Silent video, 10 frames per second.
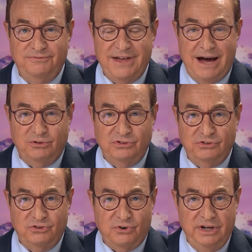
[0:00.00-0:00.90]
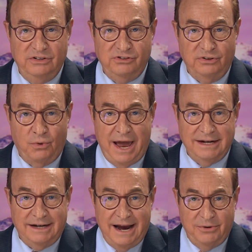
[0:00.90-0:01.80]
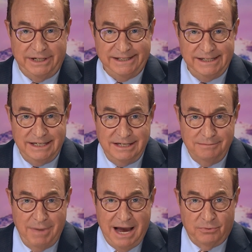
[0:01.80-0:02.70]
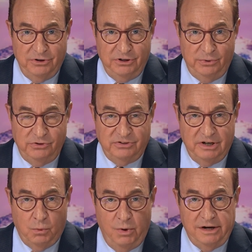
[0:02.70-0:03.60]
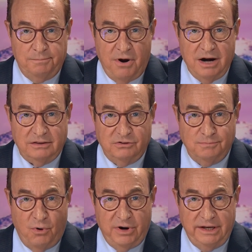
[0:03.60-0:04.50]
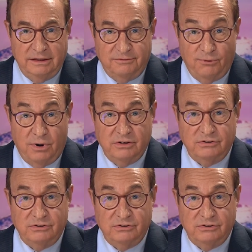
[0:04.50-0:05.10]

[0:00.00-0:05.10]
thousands of trees in Grand County. Matt Renu is near Winter Park this morning. The Forest